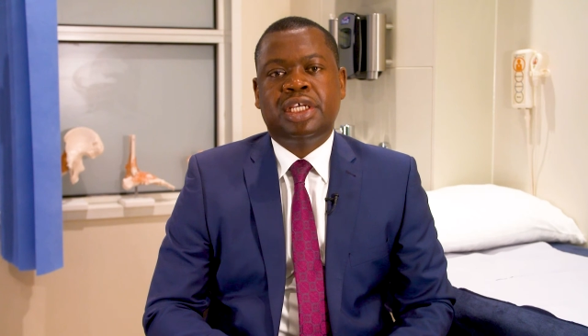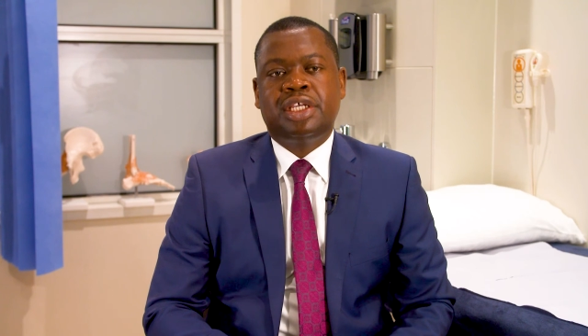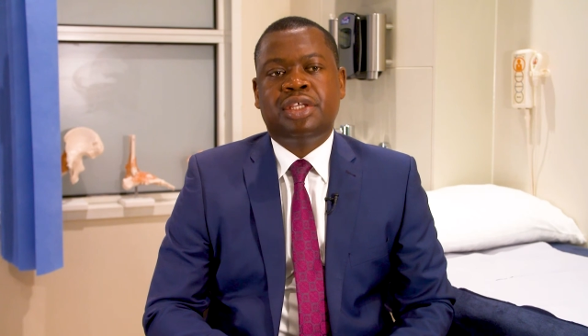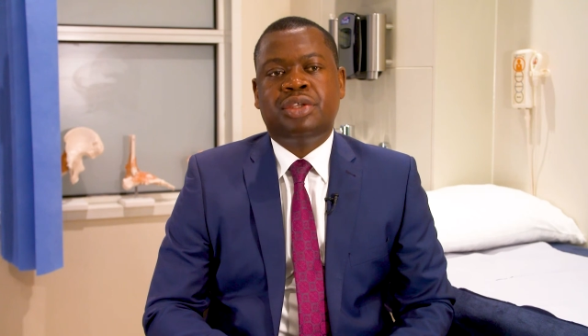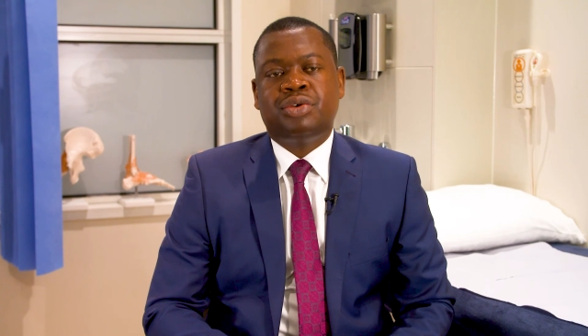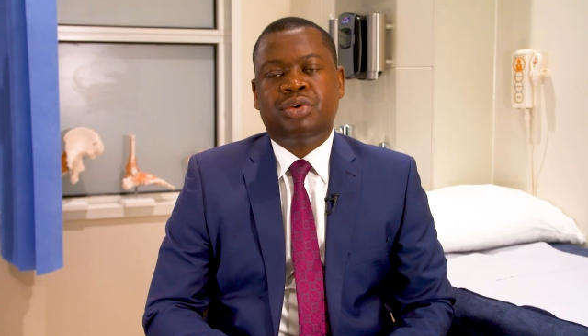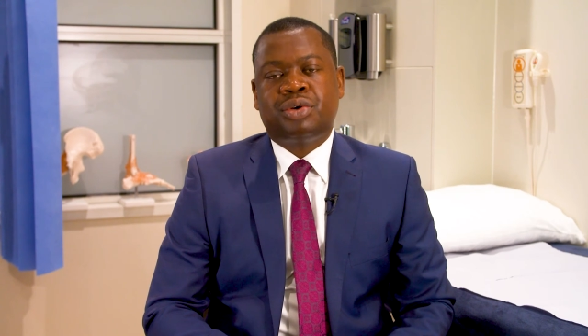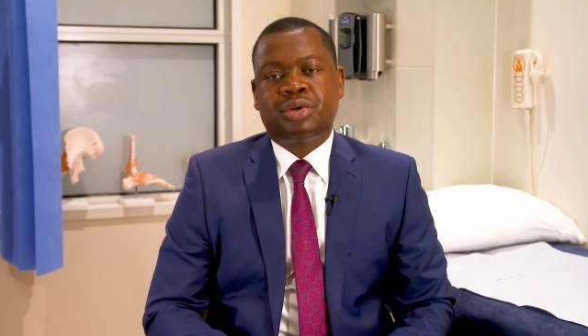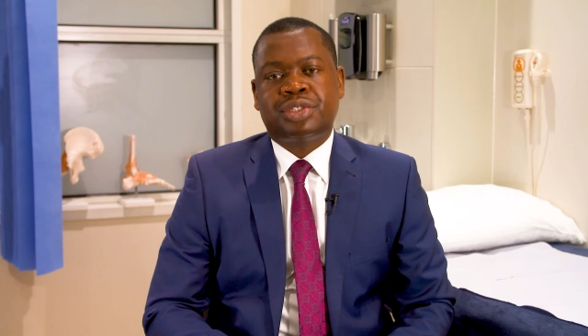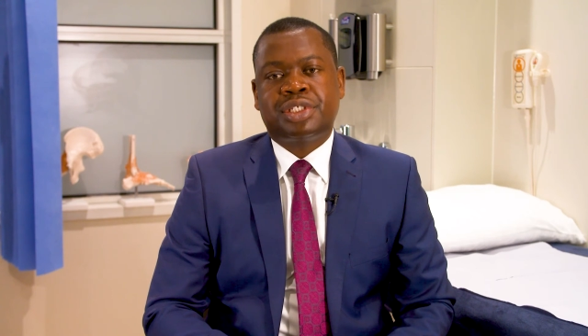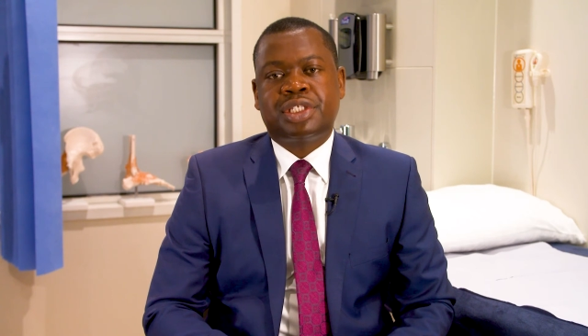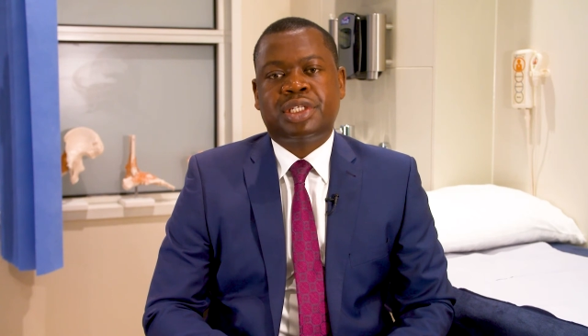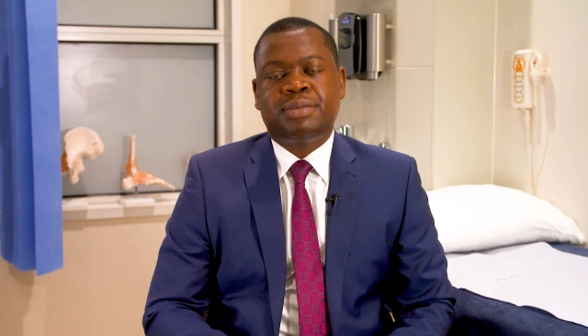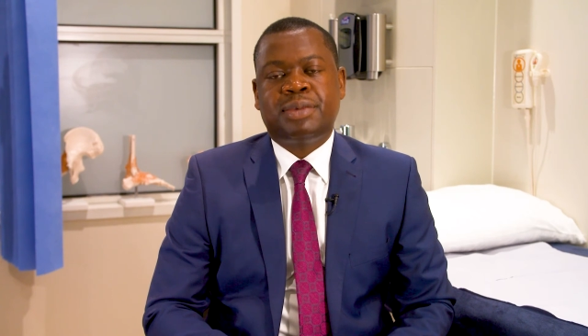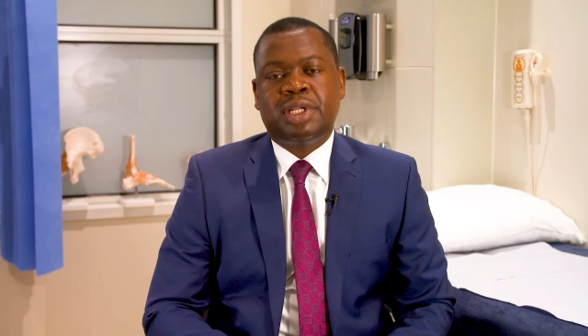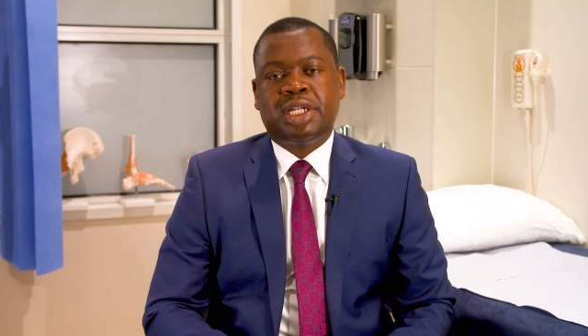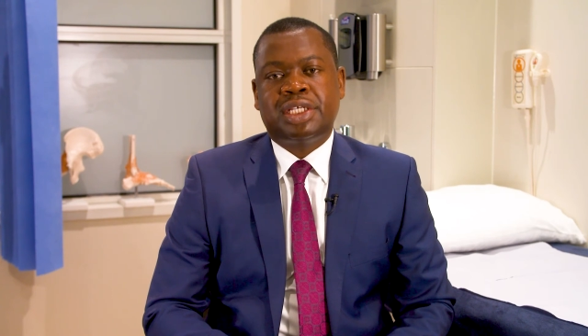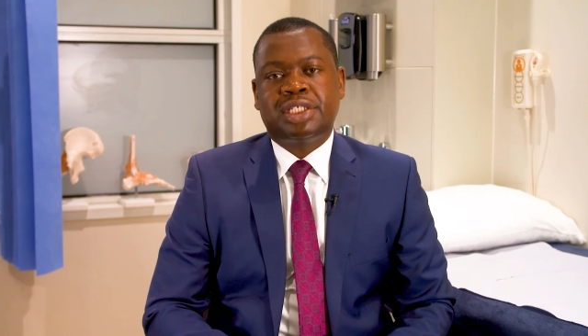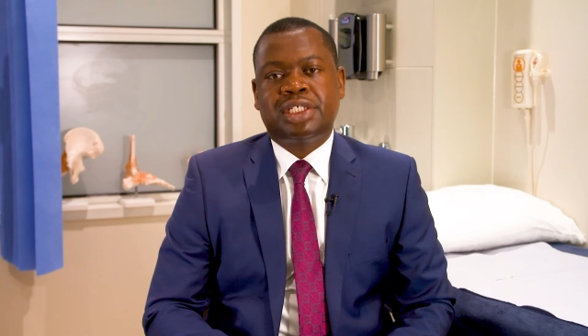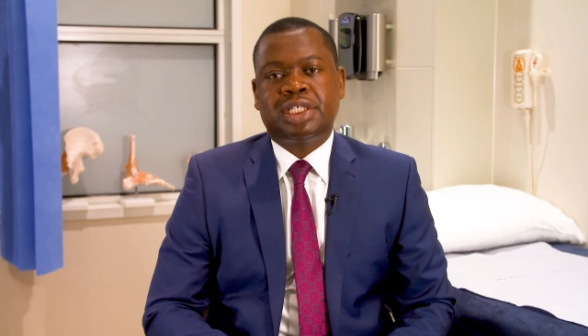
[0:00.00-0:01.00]

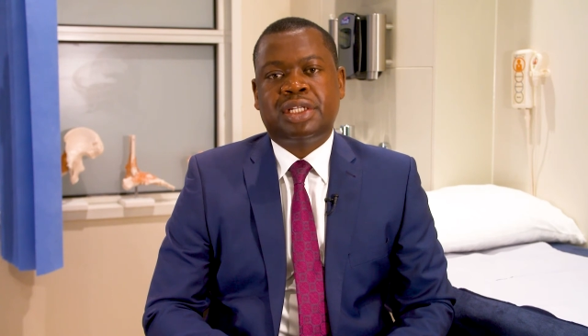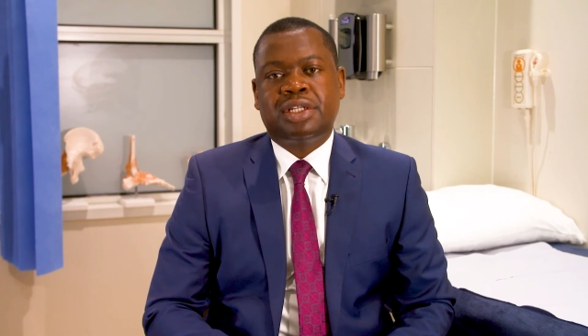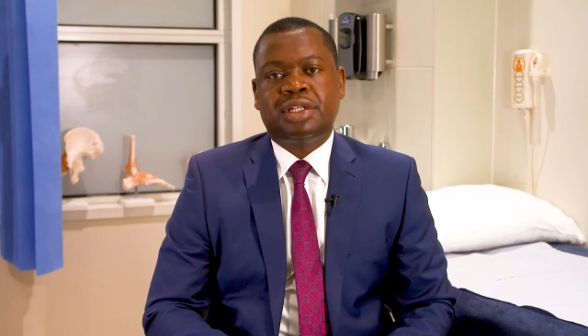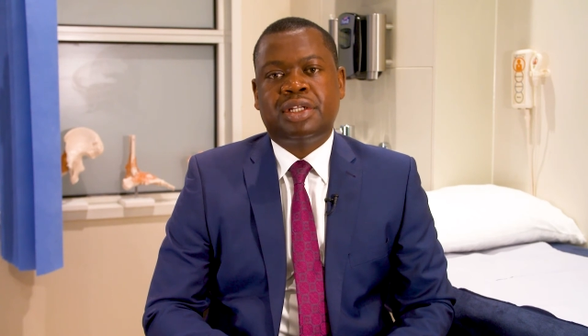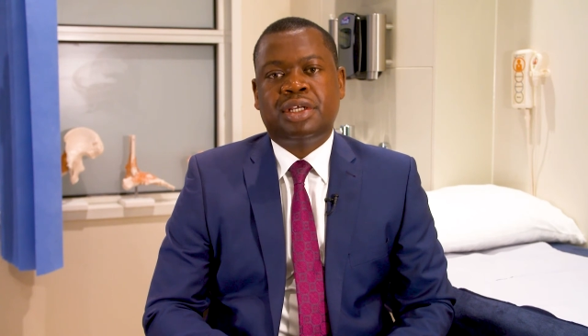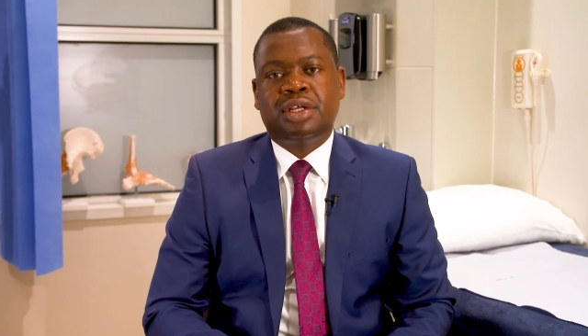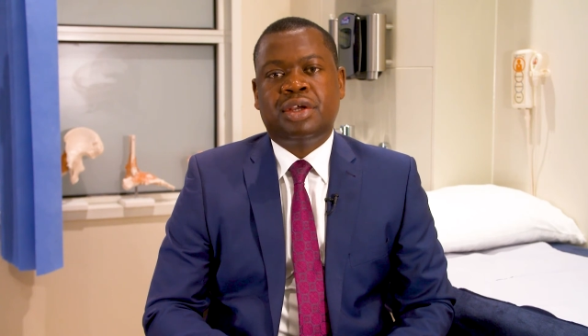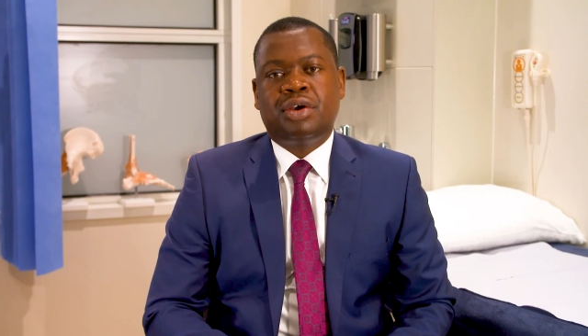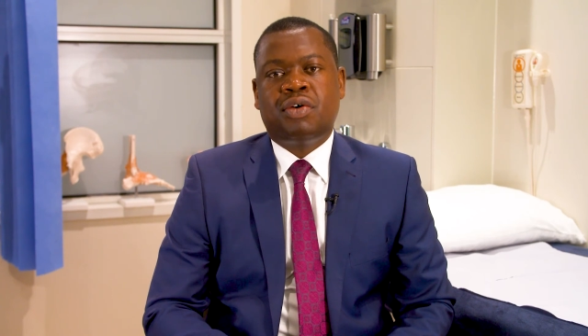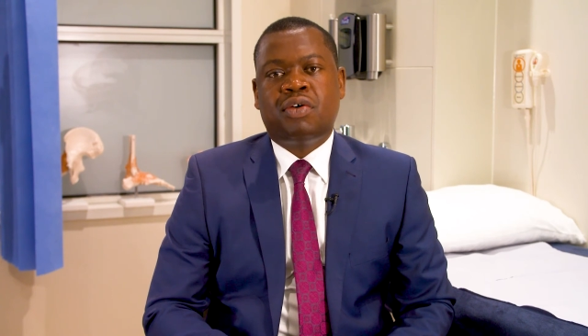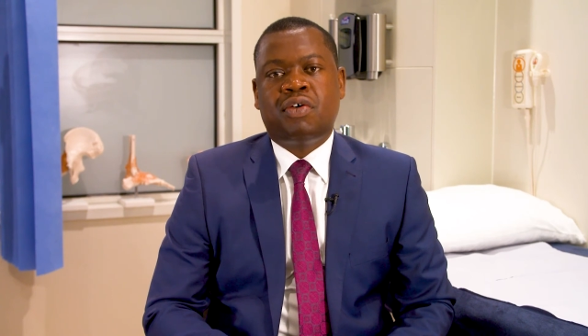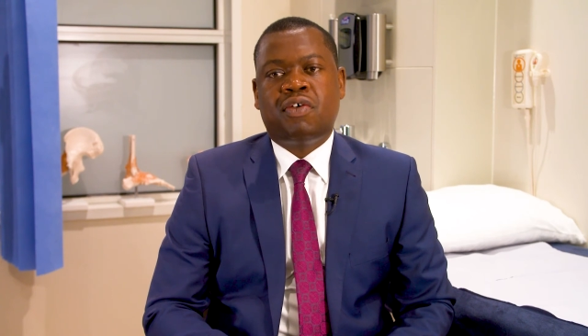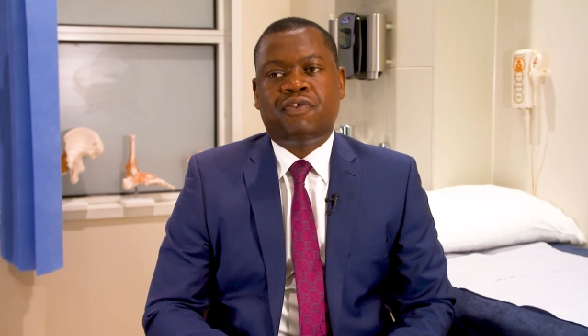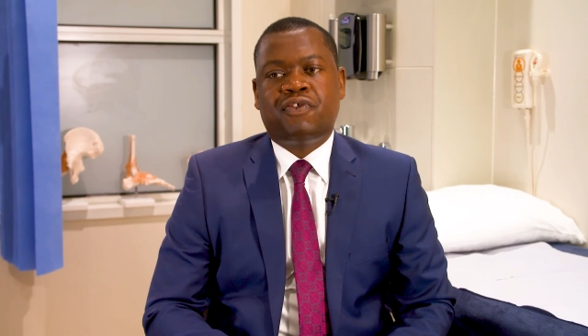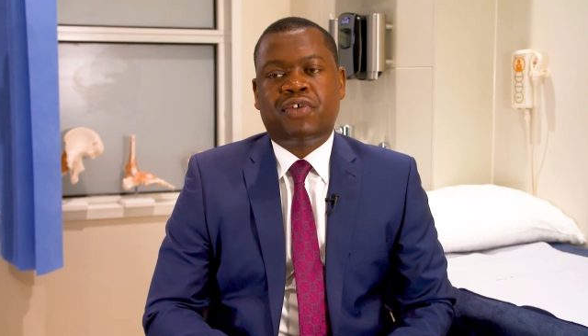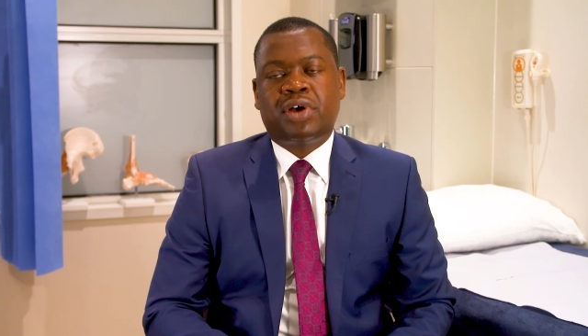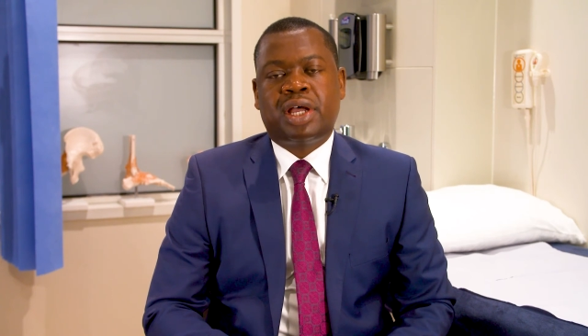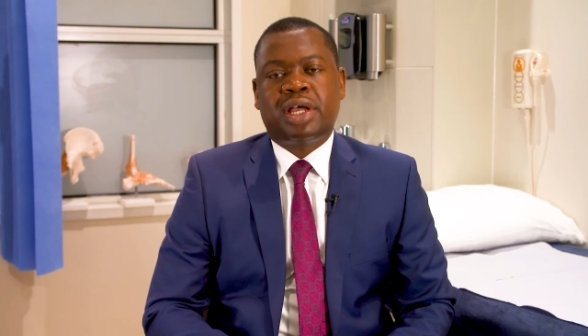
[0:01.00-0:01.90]
neurostimulation of